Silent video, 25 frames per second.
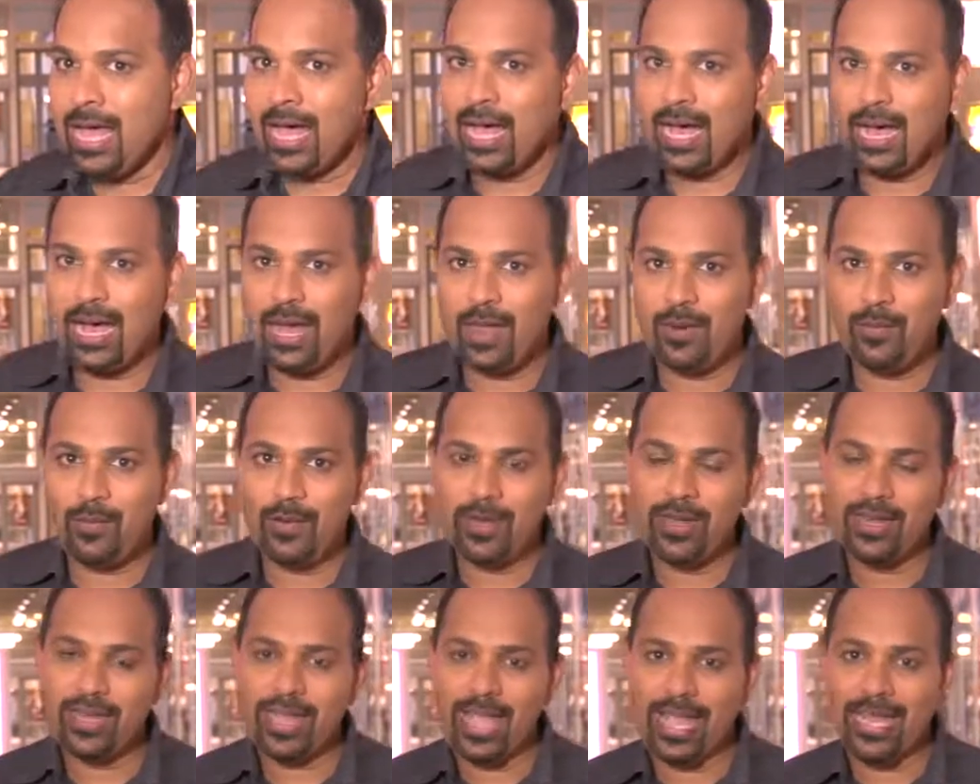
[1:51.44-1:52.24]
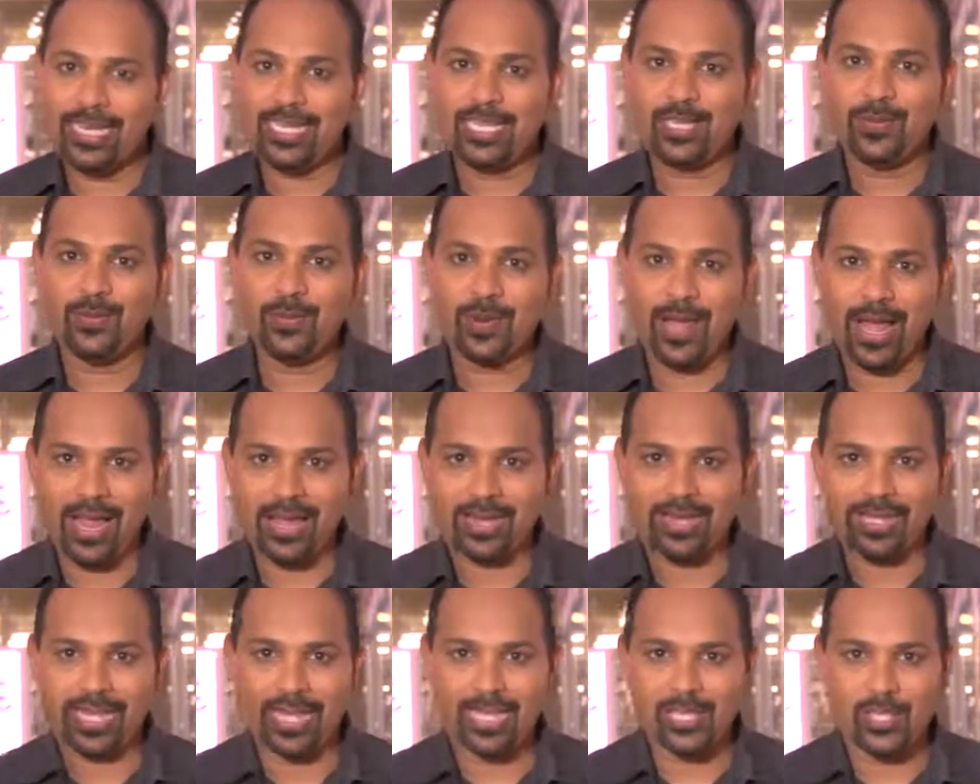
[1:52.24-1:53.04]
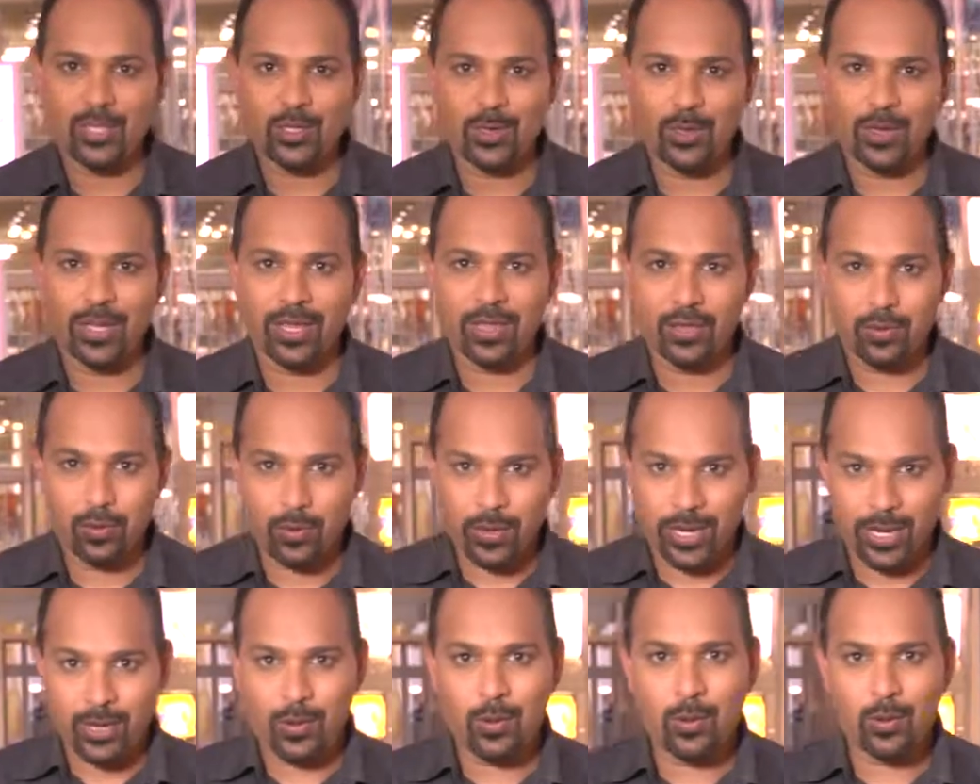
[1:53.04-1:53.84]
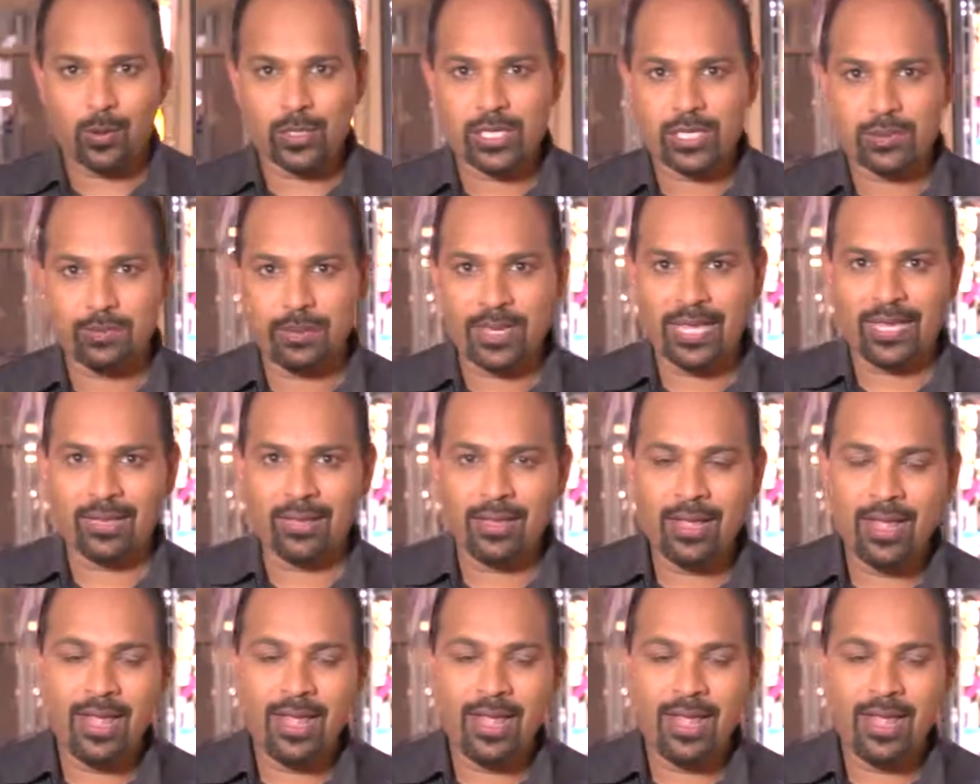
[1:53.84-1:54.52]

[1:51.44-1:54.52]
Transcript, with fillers: 180 Rand gets you a three course meal.